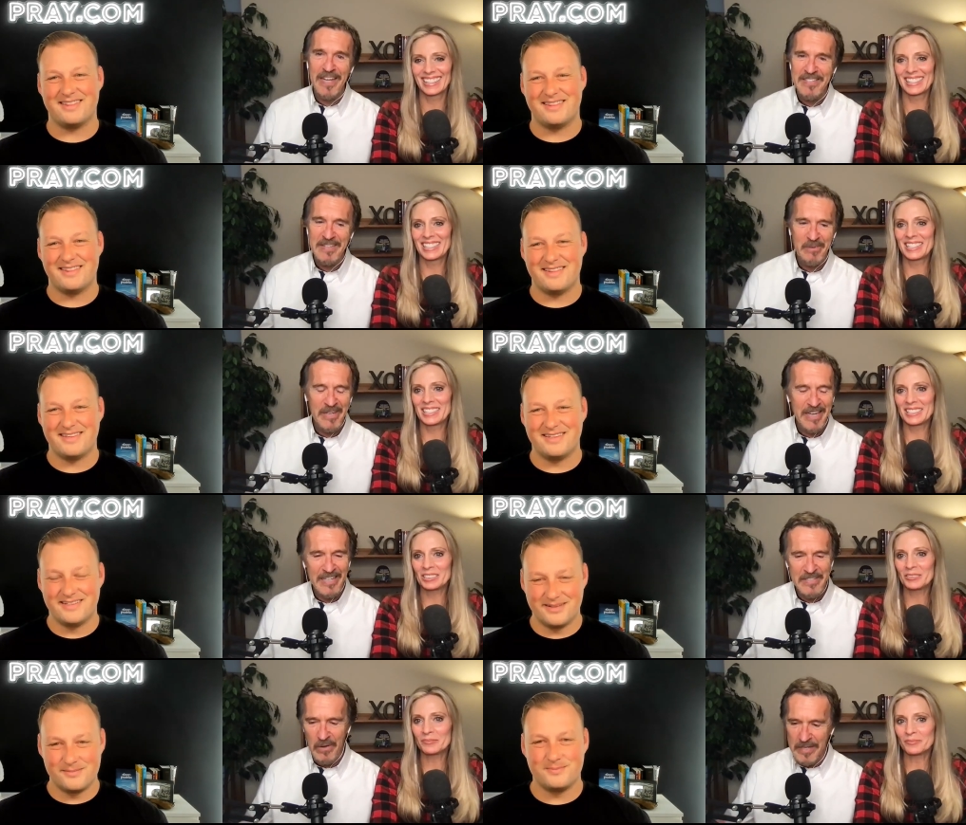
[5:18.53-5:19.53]
Speaker 1: face and
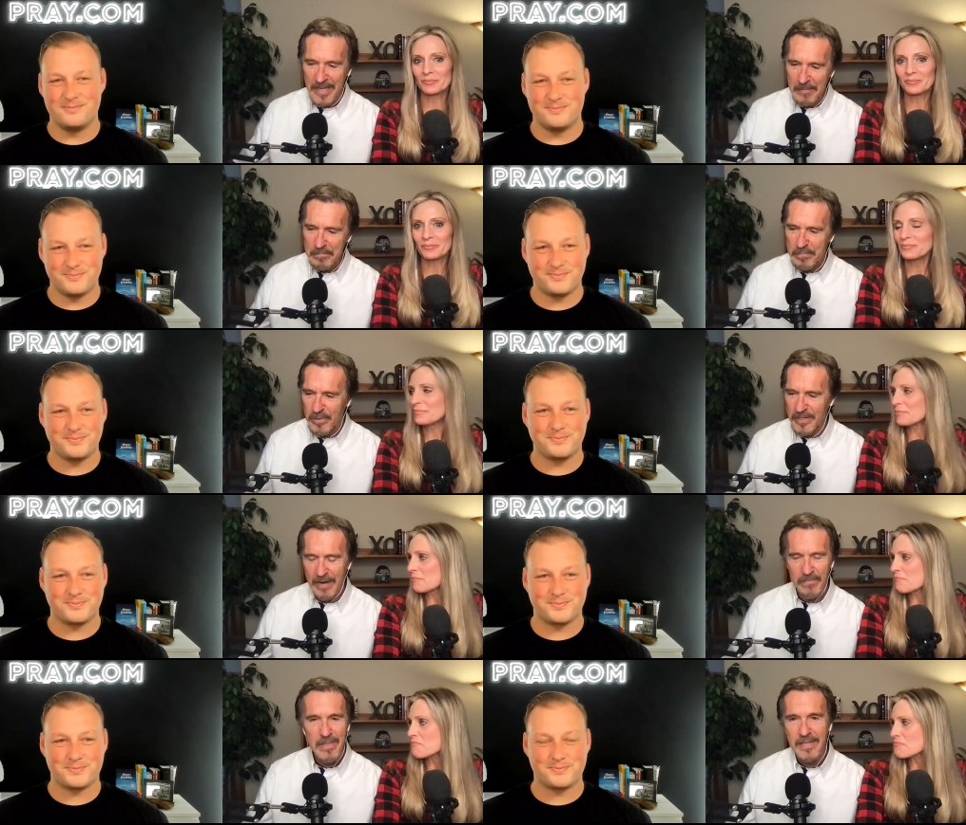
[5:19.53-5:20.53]
realize how God
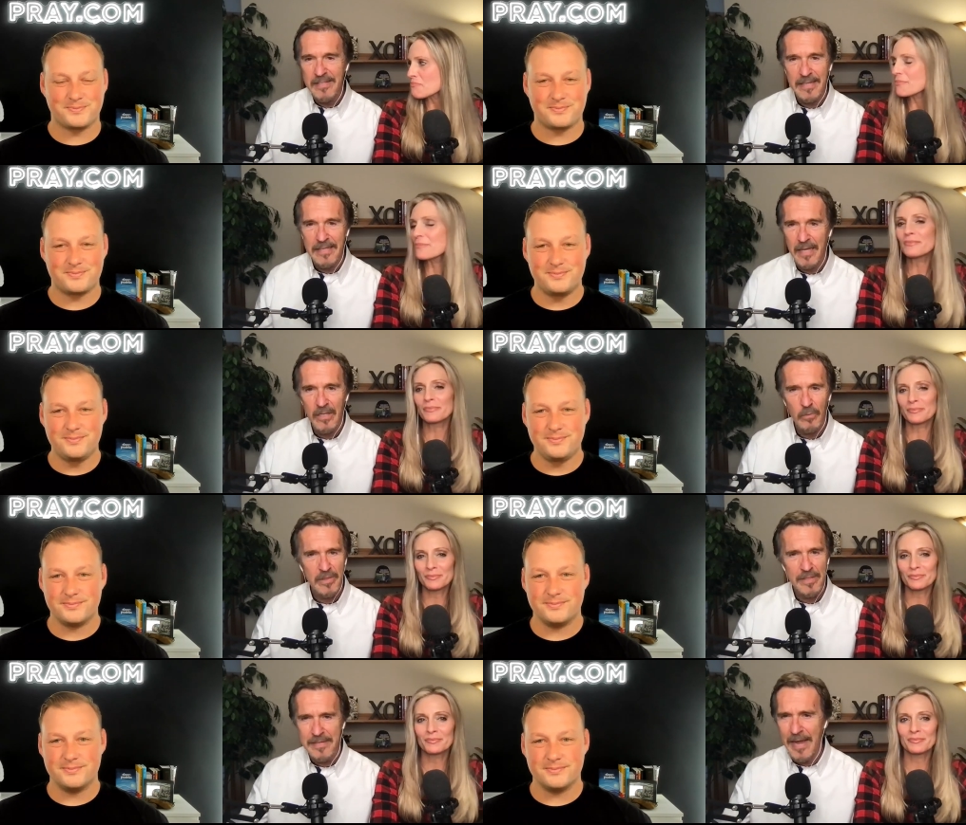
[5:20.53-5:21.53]
put everything together
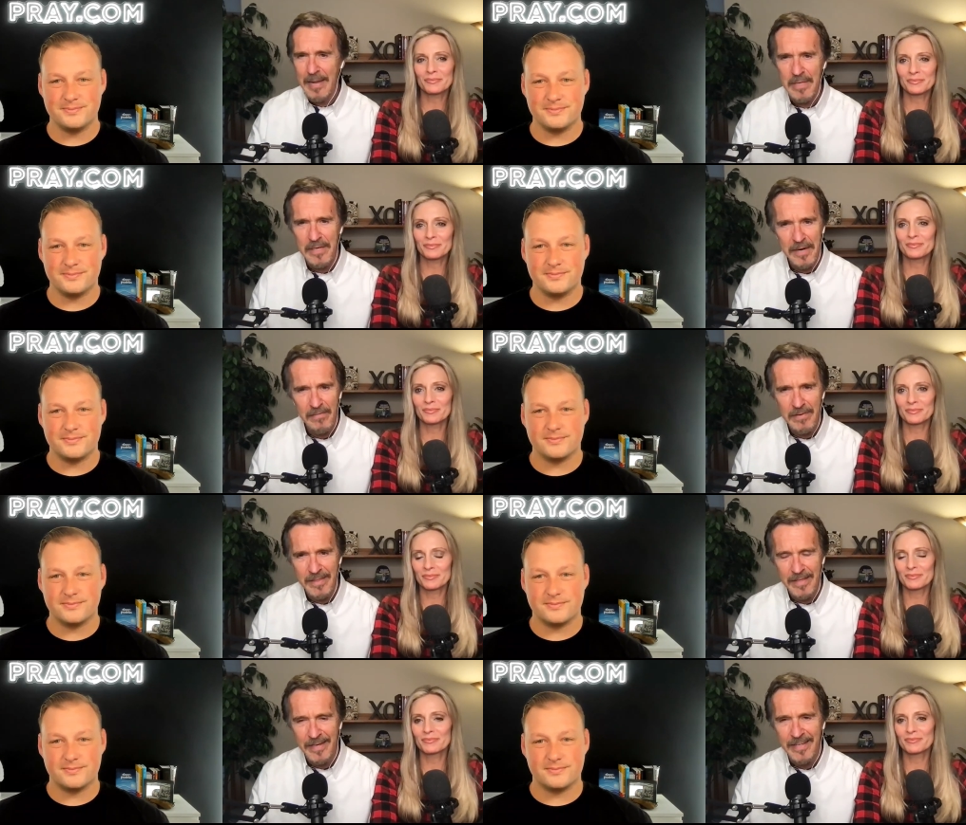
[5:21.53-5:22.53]
with the timing and
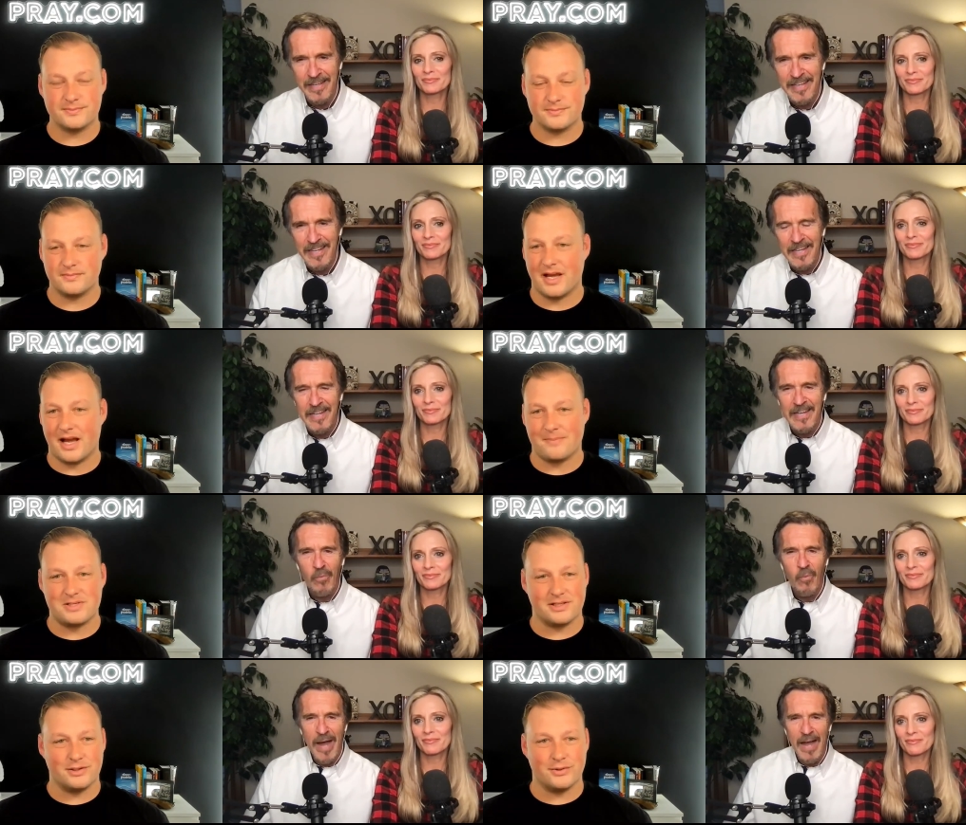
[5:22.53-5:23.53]
everything.
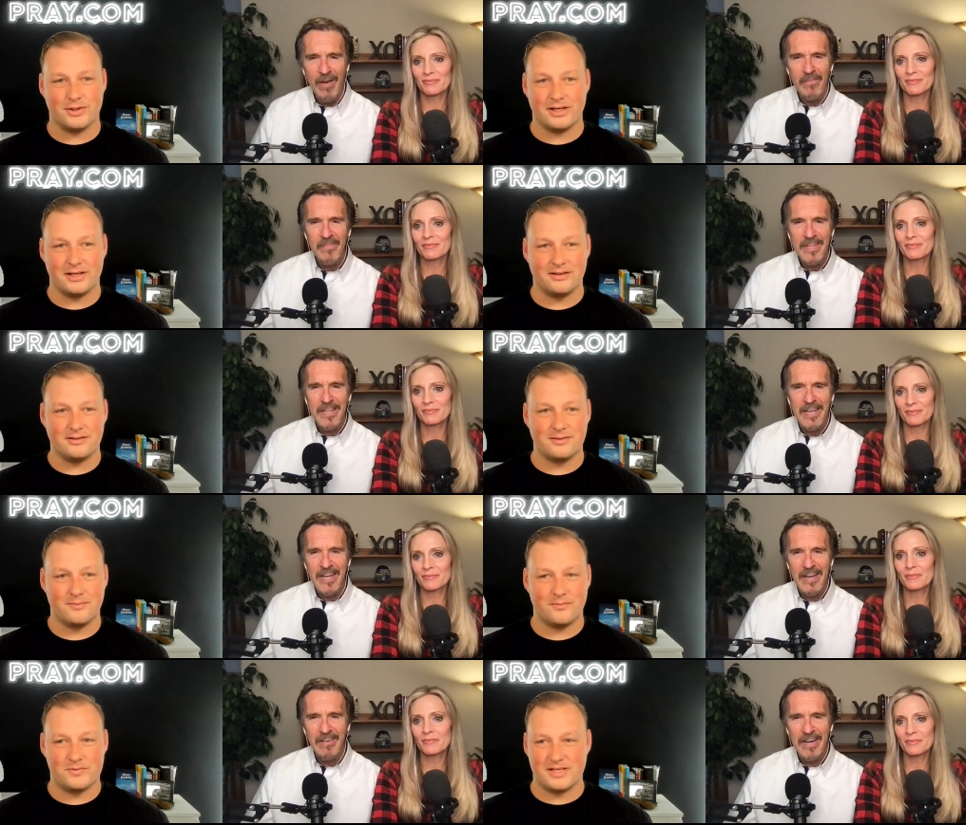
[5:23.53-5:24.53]
Absolutely.
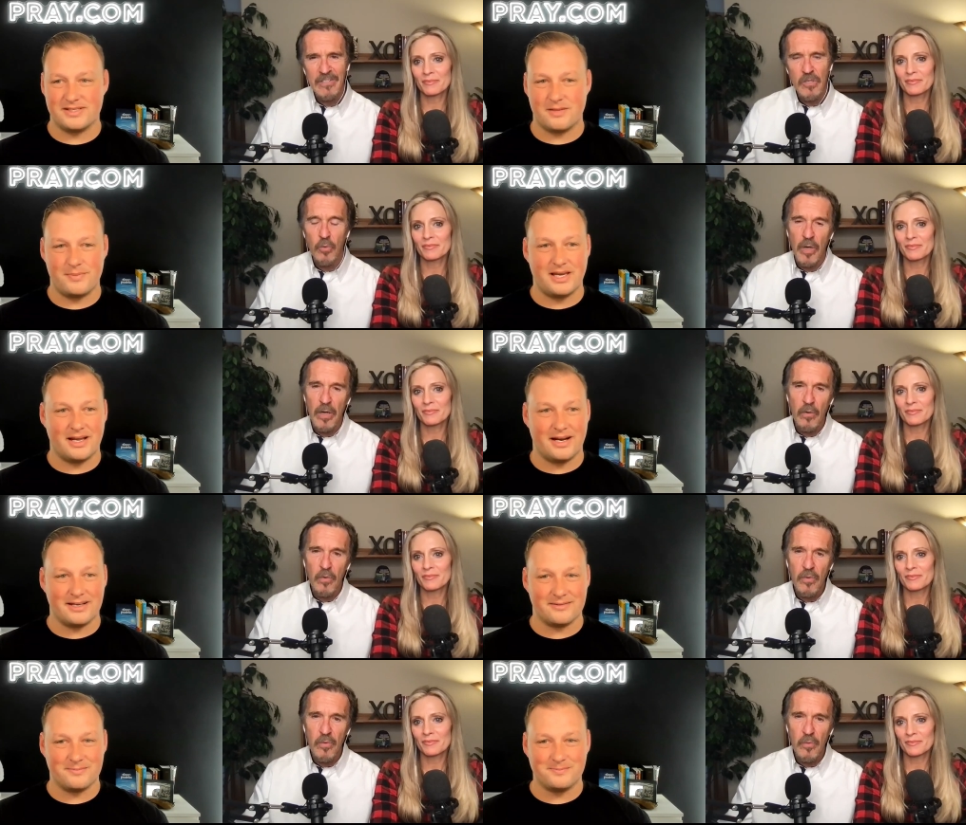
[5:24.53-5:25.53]
Wow. All since right. so
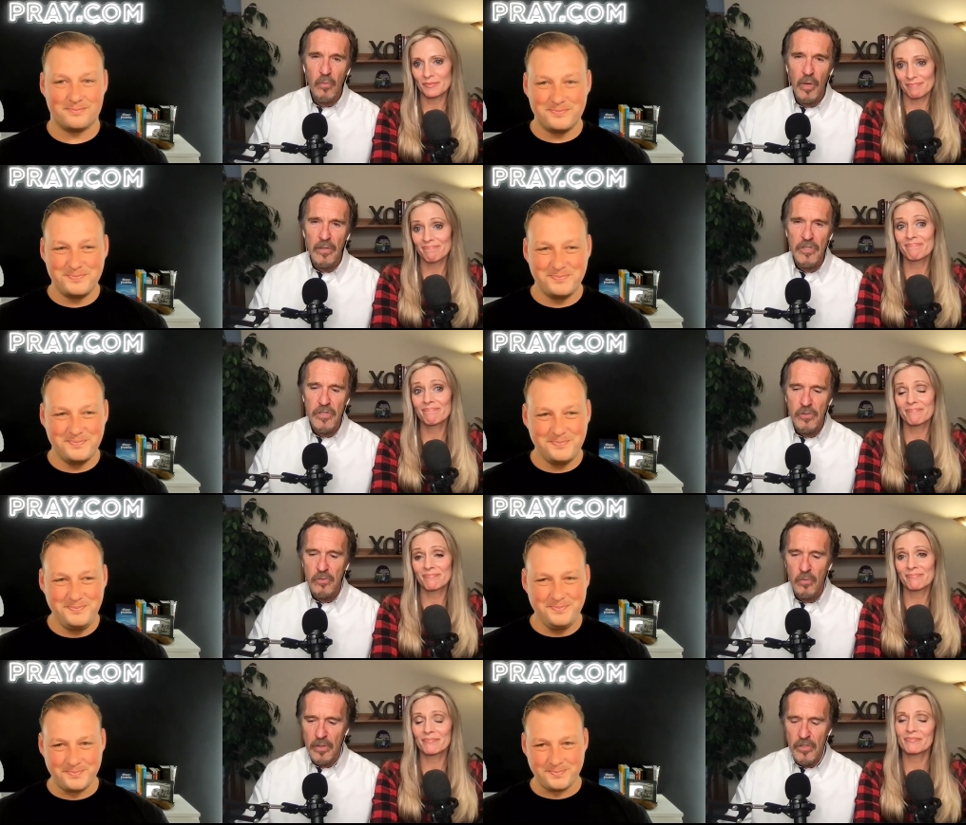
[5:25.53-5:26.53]
beginning. Where, where did
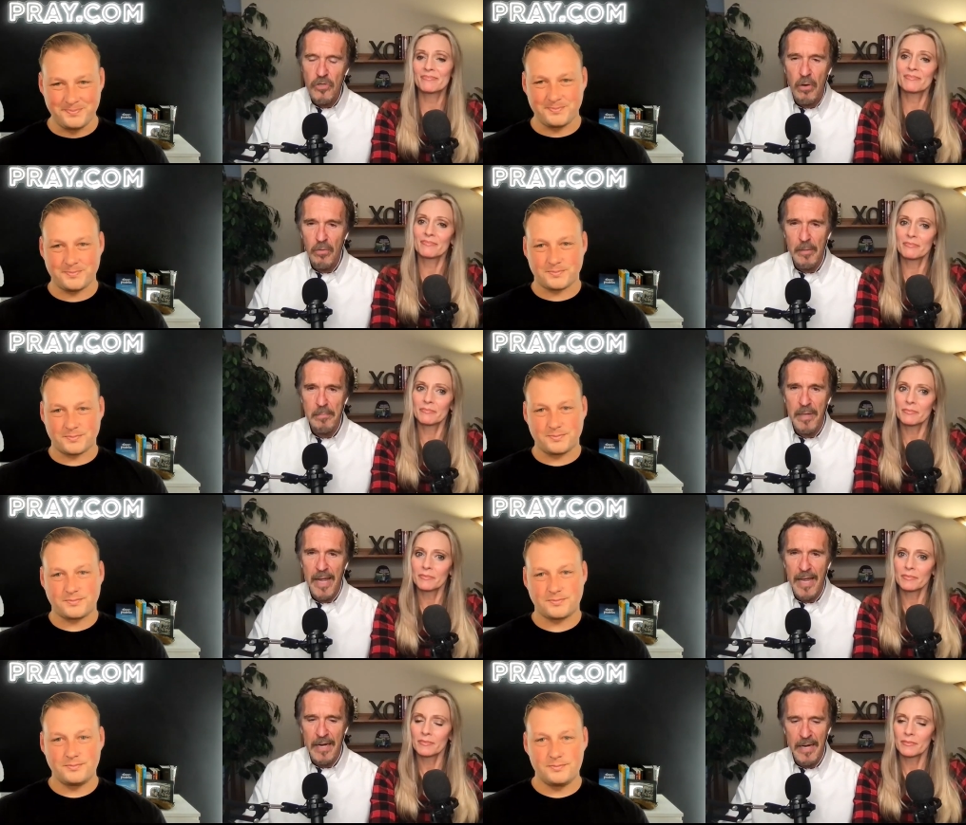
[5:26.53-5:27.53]
you where did you grow up
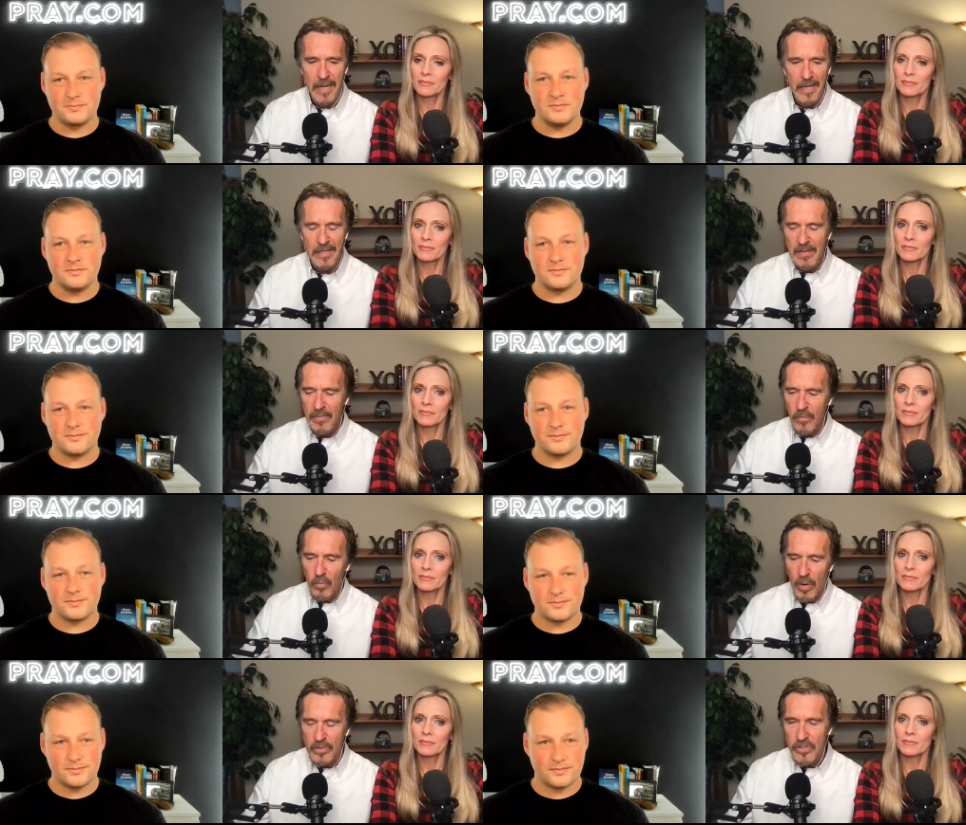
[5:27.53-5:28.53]
and uh,
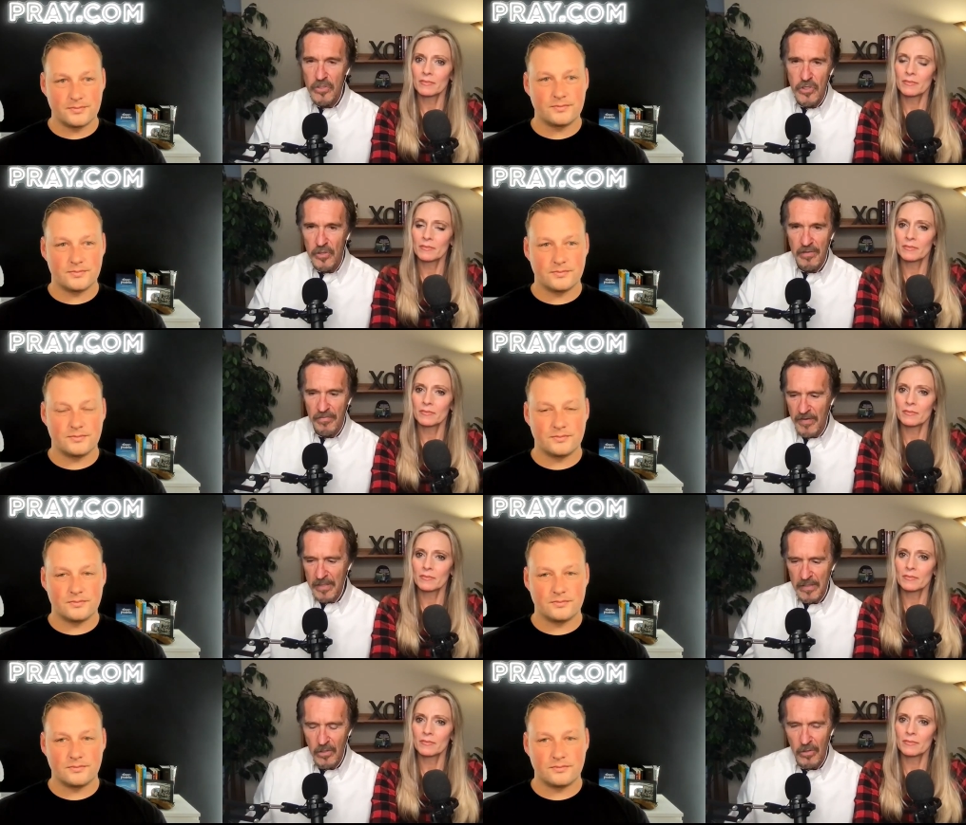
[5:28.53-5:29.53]
what was your journey of
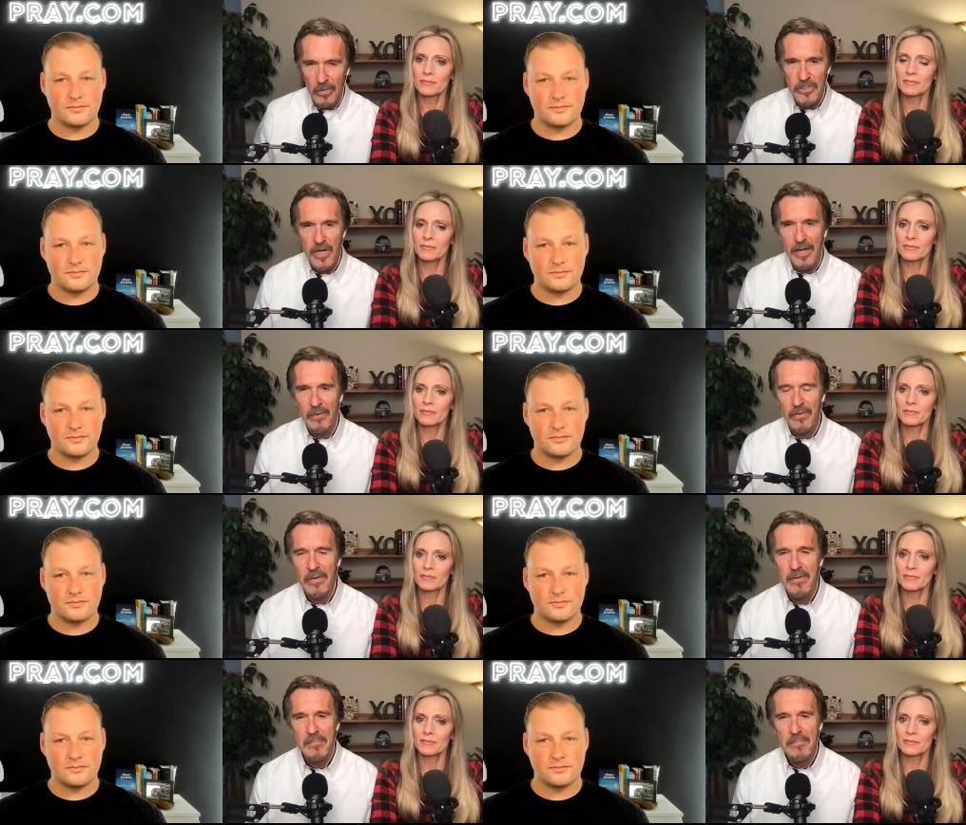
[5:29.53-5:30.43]
faith in your early childhood?